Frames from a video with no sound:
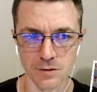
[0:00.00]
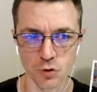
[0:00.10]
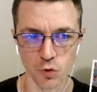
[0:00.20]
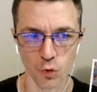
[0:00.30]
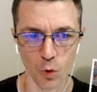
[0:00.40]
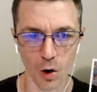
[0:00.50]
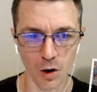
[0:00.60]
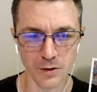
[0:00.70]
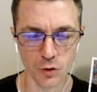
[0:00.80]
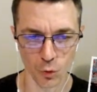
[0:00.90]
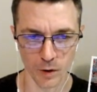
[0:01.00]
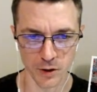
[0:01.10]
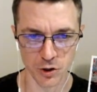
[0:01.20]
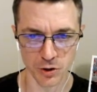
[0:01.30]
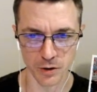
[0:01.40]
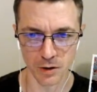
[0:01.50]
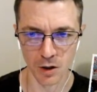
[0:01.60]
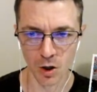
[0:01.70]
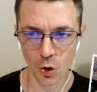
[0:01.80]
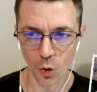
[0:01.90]
drawn direction
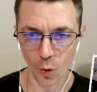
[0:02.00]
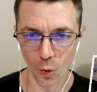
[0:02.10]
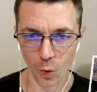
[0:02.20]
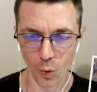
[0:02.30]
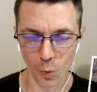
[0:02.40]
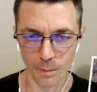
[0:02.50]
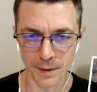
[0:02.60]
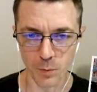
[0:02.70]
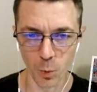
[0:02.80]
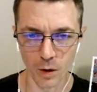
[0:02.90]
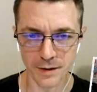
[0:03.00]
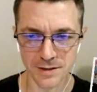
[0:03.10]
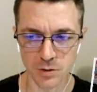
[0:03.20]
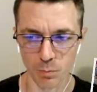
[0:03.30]
or be willing to